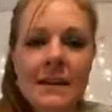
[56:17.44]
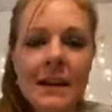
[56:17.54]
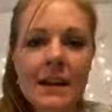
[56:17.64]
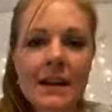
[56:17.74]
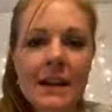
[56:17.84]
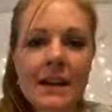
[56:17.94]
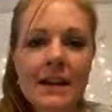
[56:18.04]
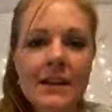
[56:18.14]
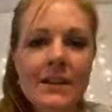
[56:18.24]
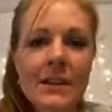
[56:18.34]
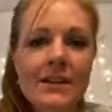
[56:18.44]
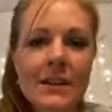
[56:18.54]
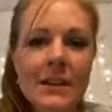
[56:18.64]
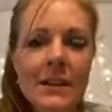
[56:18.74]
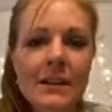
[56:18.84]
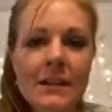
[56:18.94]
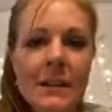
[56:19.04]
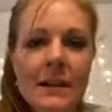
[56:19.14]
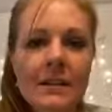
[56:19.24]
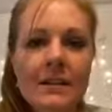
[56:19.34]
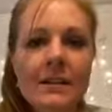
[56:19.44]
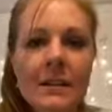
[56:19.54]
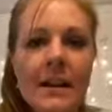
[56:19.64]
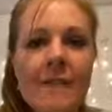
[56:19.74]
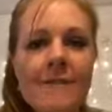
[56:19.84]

I think. So I've seen that a lot. Yeah.